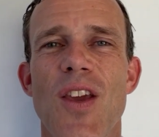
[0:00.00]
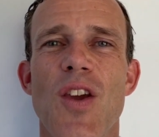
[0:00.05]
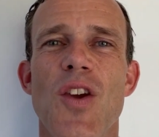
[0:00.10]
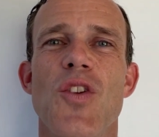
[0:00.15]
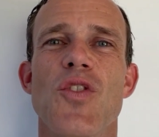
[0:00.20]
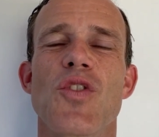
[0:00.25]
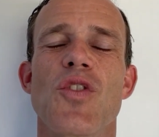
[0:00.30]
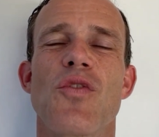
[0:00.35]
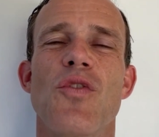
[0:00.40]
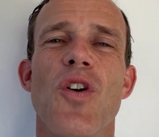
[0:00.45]

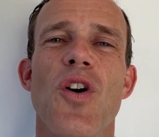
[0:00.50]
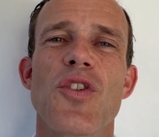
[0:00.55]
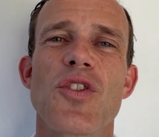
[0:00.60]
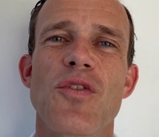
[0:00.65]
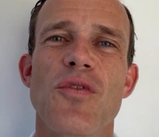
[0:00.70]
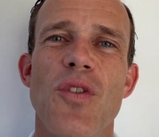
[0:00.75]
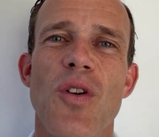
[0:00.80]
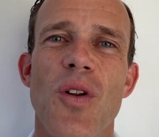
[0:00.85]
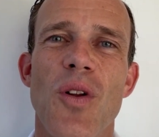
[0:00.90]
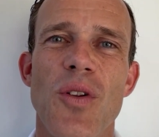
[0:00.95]
So first
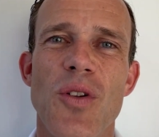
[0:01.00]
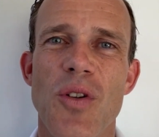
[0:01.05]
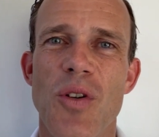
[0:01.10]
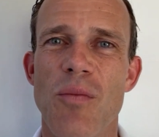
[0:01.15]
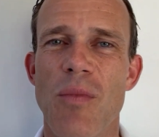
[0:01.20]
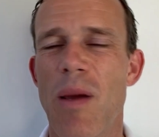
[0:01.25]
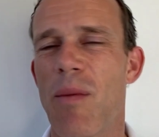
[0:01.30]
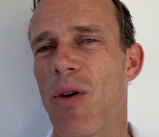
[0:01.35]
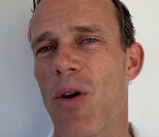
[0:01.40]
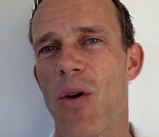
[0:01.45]
of all, you
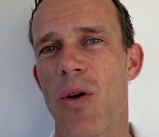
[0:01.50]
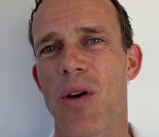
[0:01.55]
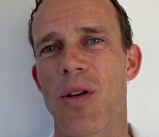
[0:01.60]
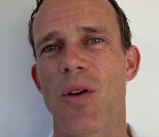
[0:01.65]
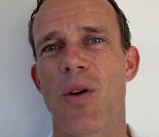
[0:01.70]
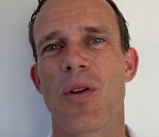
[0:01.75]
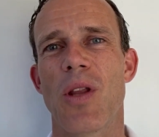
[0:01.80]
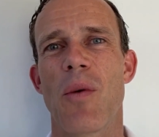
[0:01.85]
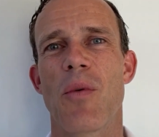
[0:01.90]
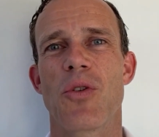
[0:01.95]
maybe heard
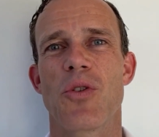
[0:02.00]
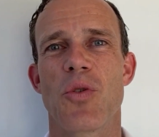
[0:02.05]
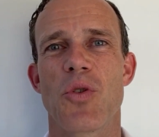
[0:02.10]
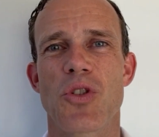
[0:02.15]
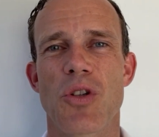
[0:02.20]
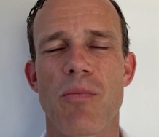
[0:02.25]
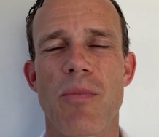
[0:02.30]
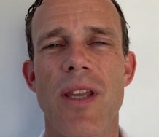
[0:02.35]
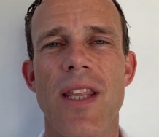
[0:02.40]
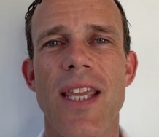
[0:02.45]
on our
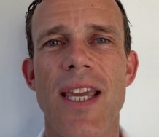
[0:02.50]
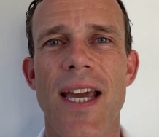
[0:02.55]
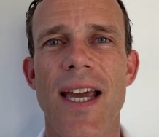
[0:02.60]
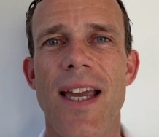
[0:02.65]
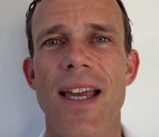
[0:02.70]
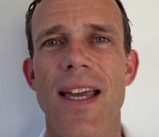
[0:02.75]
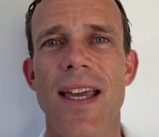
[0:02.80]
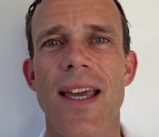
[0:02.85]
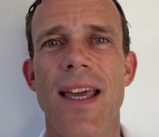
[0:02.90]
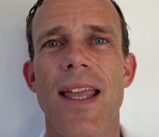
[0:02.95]
social media
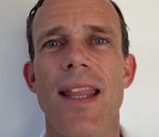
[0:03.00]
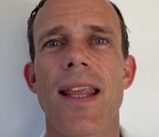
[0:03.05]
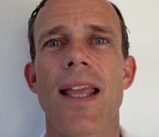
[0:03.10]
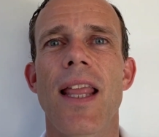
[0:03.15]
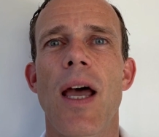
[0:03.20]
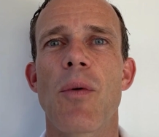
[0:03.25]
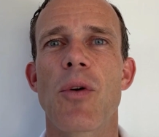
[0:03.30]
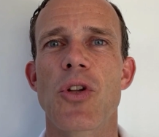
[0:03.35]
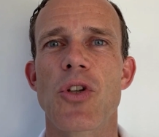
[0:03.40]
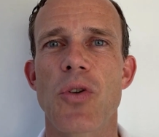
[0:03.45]
that
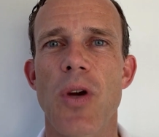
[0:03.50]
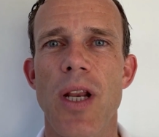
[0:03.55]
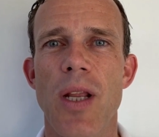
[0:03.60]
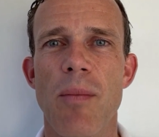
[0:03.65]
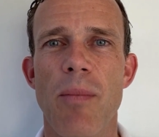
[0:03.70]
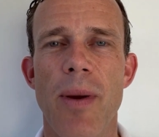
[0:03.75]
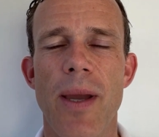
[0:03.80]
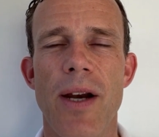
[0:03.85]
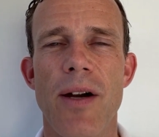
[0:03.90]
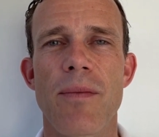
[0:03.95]
our trading
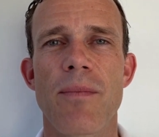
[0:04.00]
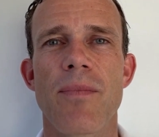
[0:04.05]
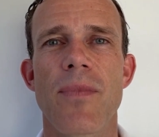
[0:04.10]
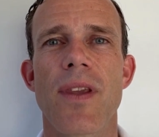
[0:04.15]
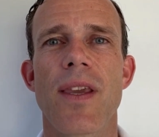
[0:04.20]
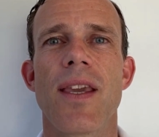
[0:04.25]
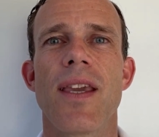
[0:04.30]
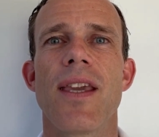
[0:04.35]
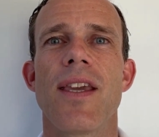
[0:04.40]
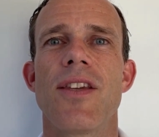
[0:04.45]
pair
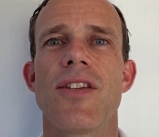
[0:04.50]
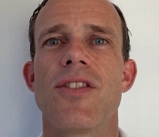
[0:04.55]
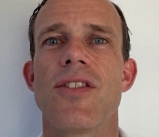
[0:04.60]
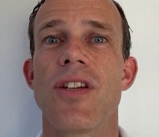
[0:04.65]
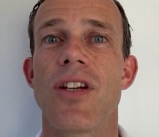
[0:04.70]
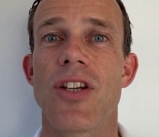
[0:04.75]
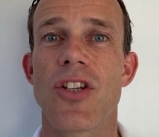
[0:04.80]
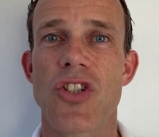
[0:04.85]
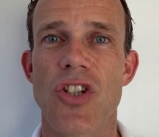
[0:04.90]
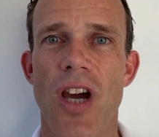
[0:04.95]
is
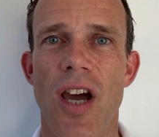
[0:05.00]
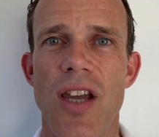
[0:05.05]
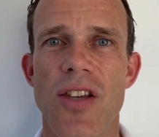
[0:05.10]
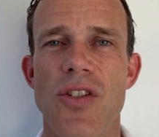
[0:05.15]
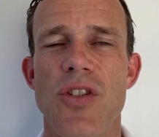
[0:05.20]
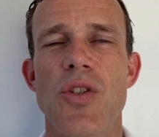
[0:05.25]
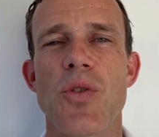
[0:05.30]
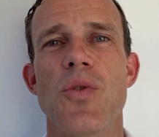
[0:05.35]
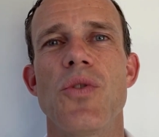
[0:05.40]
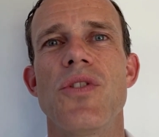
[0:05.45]

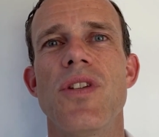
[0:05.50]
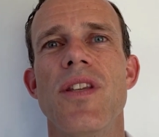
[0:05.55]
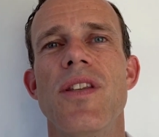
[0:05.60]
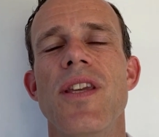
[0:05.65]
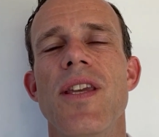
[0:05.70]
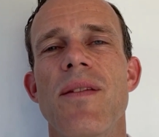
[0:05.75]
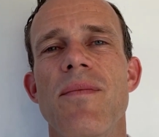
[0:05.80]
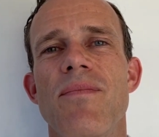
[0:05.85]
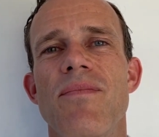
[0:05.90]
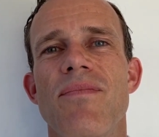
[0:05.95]
Jais
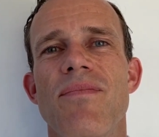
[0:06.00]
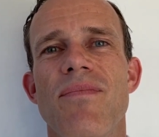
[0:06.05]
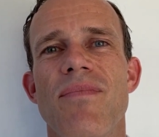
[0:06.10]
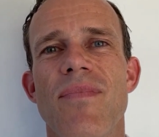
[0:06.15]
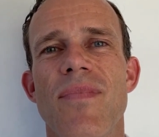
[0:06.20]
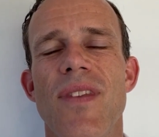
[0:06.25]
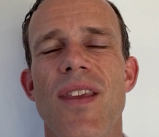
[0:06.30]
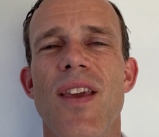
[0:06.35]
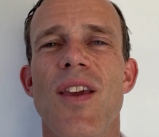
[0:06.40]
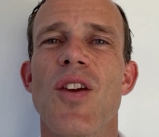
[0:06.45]
USDT.
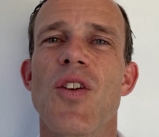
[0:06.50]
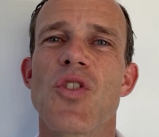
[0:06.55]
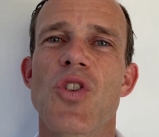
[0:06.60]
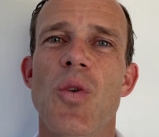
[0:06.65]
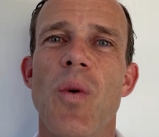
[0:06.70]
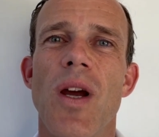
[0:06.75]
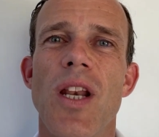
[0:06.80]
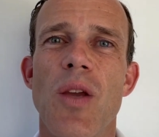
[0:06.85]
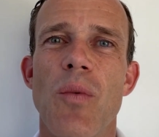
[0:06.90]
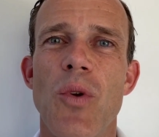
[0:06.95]
So
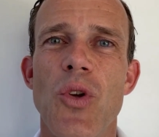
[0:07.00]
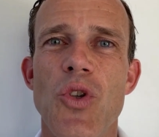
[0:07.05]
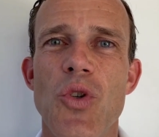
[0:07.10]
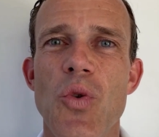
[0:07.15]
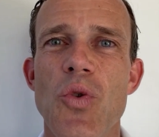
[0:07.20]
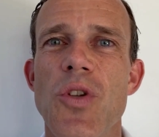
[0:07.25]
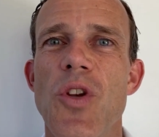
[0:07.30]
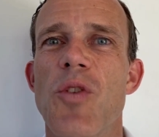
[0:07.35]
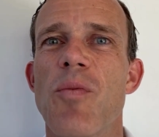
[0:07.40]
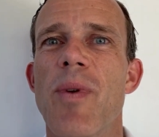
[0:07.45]
why did we
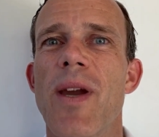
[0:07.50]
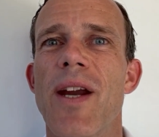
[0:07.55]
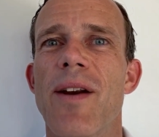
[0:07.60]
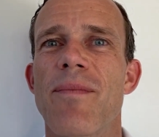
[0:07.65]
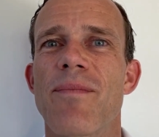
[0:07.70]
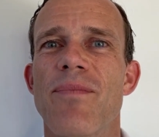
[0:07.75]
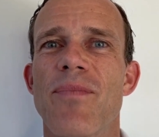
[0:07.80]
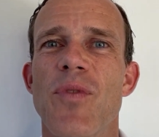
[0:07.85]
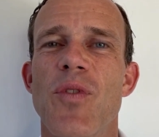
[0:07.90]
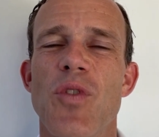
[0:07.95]
choose this pair?
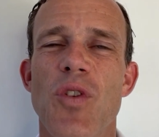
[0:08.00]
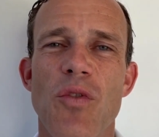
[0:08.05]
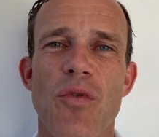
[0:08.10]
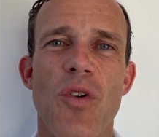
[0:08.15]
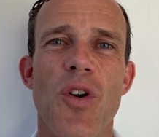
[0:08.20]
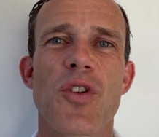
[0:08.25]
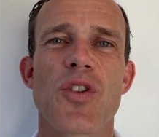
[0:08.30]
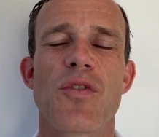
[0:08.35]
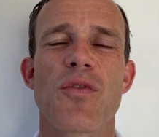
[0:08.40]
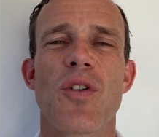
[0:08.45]
So
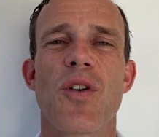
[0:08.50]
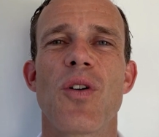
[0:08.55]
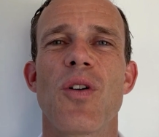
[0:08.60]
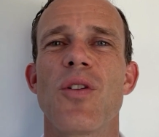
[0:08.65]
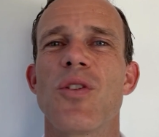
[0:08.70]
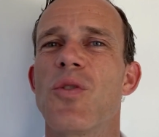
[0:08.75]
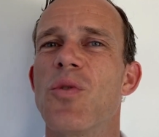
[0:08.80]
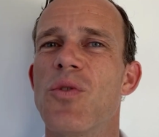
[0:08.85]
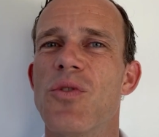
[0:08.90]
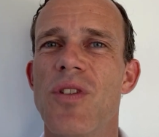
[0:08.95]
first of all,
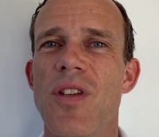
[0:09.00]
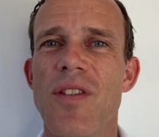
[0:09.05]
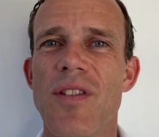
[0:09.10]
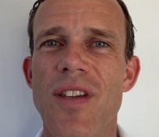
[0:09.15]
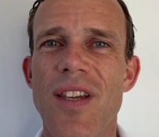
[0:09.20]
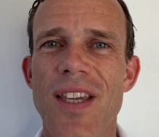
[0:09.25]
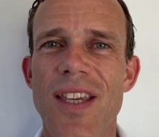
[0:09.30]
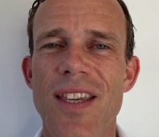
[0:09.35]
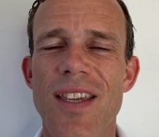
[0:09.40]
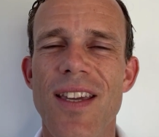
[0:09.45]

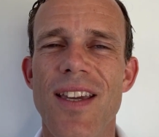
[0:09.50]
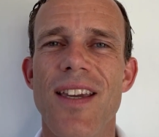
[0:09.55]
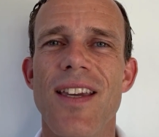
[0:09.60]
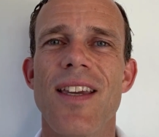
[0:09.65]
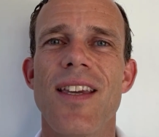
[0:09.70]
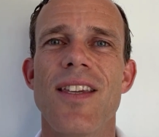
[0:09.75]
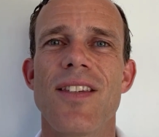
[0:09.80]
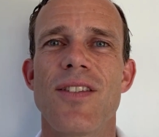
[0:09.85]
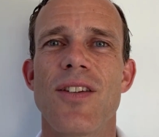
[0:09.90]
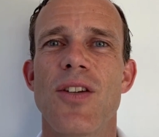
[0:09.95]
USDT
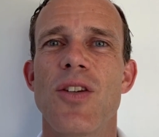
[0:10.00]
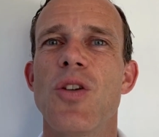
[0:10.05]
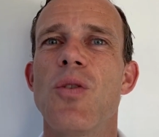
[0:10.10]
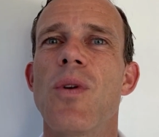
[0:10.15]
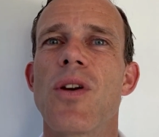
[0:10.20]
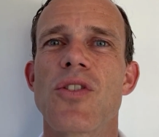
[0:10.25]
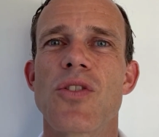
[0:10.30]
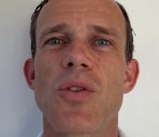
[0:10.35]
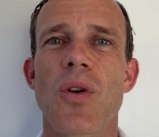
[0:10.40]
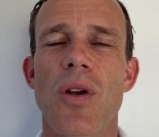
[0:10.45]
is a
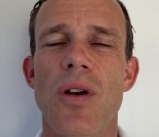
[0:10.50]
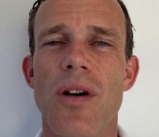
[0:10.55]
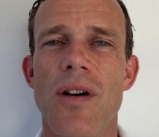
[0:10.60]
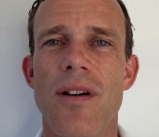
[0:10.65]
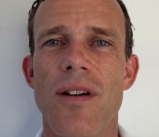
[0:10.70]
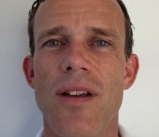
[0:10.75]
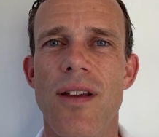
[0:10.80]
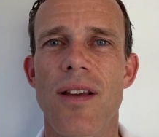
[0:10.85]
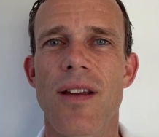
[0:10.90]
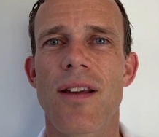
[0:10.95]
US
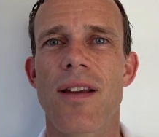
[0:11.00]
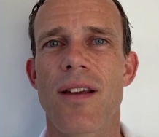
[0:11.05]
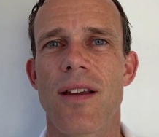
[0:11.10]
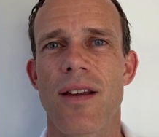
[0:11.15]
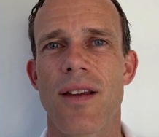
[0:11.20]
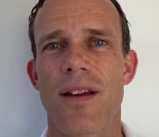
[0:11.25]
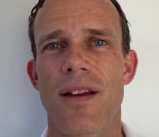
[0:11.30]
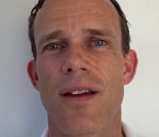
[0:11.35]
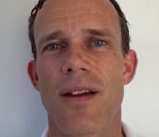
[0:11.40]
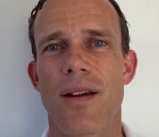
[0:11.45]
dollar
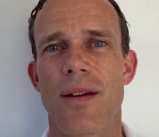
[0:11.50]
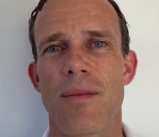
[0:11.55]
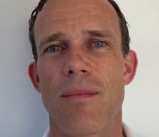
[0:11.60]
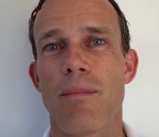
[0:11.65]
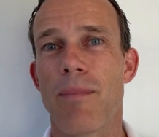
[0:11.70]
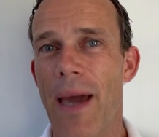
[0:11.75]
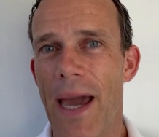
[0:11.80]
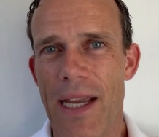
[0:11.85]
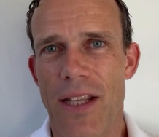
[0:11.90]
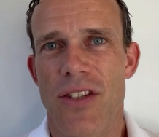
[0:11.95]

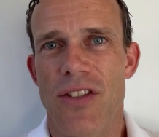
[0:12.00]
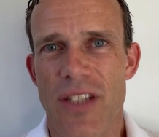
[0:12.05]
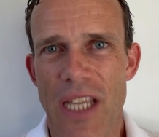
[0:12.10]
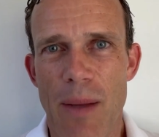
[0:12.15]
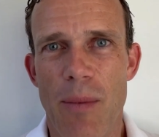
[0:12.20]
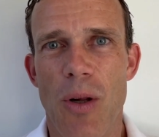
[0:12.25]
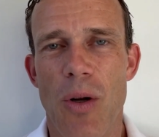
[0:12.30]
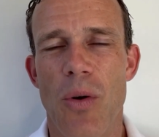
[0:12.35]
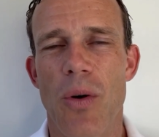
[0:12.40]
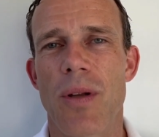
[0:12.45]
backed
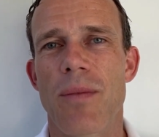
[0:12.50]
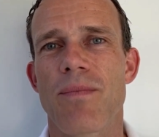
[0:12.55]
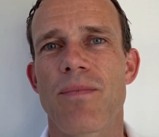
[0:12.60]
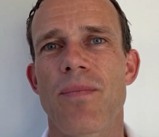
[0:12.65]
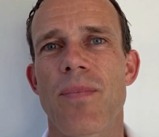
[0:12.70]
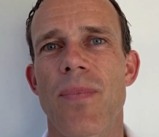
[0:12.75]
stablecoin.